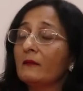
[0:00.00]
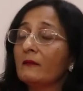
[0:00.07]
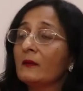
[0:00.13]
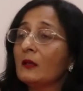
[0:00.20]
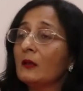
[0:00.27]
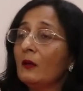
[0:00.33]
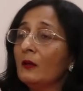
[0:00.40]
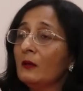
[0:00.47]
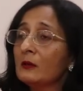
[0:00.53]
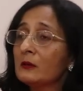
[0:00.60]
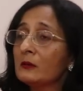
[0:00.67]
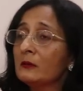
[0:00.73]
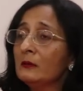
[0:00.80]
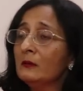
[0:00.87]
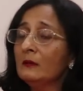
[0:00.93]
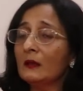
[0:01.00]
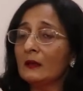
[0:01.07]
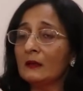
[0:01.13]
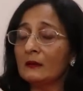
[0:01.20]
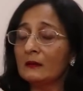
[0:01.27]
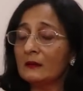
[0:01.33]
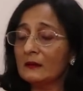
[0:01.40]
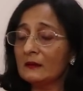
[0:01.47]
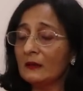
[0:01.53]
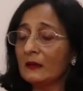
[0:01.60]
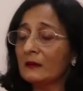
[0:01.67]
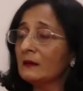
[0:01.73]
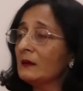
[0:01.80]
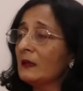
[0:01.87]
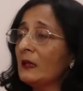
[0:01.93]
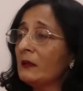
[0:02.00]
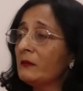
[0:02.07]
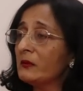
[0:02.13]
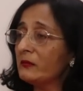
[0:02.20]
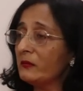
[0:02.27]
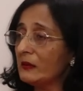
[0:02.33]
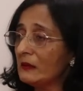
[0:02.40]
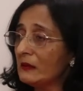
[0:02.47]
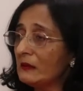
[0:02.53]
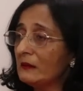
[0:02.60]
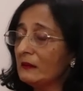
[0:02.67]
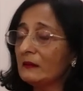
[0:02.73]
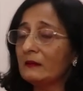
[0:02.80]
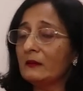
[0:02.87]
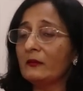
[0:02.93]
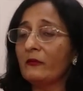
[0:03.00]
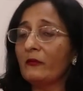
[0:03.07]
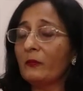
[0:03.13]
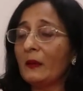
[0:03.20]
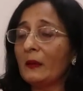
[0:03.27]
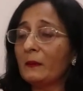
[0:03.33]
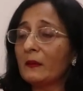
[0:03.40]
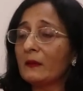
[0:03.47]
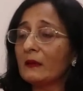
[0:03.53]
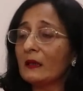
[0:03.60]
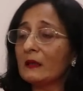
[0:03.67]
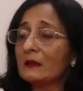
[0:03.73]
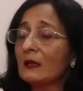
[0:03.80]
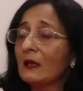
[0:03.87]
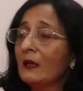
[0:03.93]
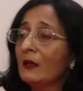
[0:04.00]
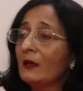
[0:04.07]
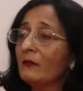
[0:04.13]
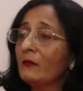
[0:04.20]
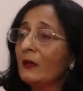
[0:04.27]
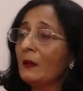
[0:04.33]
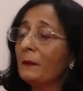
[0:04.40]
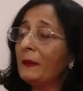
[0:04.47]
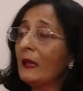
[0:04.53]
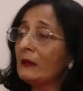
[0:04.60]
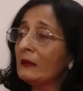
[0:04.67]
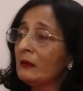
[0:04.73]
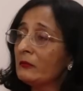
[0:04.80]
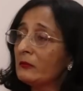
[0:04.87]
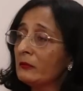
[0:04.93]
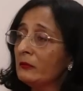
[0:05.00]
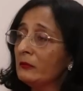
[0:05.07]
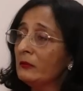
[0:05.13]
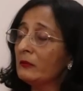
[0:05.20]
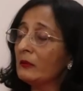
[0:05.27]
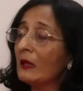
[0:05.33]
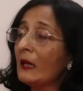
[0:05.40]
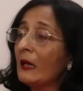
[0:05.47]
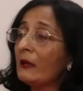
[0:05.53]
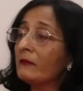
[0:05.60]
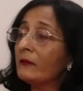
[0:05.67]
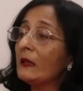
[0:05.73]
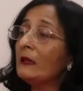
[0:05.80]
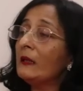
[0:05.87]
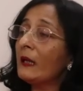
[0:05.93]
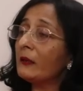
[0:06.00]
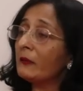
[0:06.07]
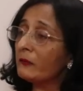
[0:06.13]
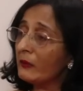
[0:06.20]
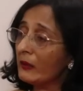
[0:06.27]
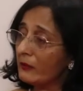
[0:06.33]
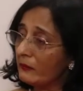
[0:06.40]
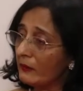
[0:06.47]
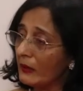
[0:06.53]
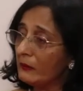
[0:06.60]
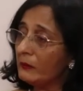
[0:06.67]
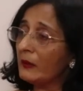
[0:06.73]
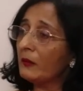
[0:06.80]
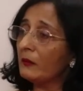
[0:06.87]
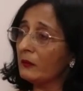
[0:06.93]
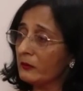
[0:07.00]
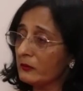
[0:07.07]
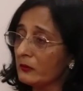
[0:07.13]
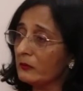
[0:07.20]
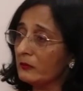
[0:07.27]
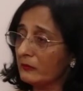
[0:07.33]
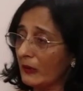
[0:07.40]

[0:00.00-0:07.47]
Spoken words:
We also, just the other day I was reading in the newspaper that we are planning to have electric railway also.